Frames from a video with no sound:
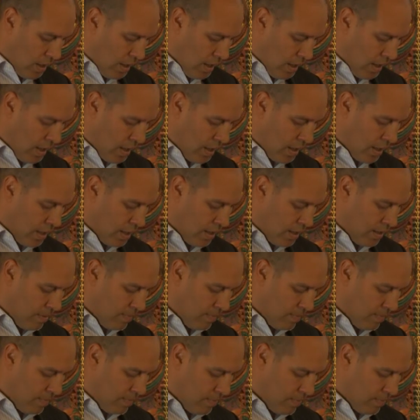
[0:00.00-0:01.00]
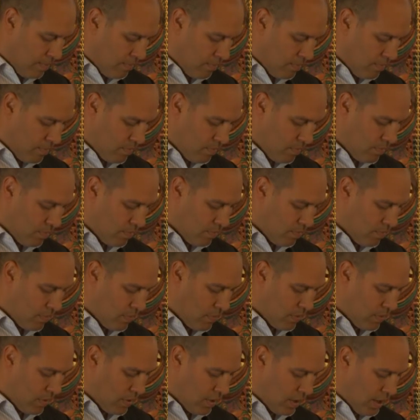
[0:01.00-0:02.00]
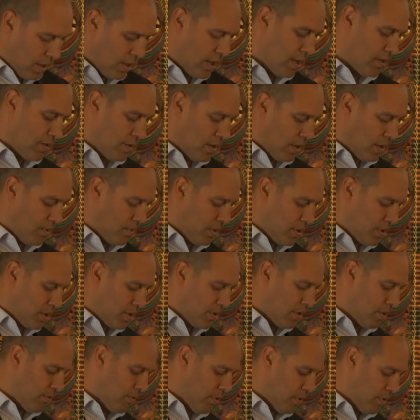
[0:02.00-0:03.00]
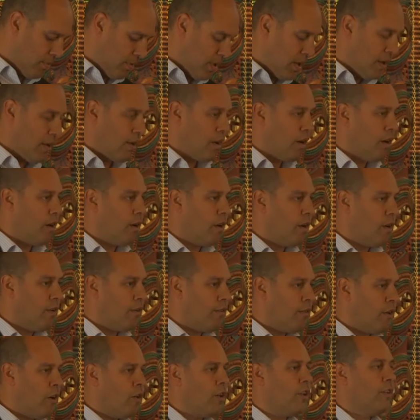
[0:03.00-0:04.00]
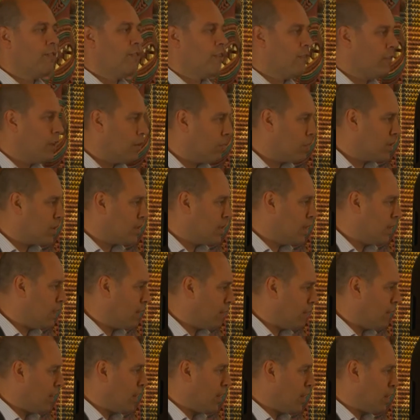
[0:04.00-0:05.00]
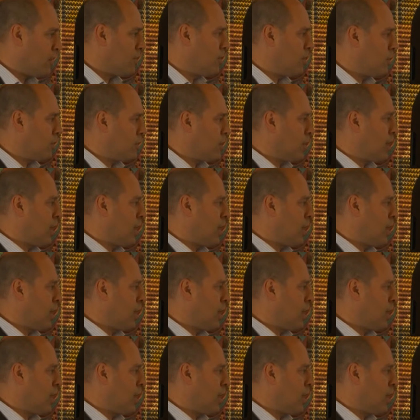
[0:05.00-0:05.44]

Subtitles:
And here's another one, just around. Only 50% of our households are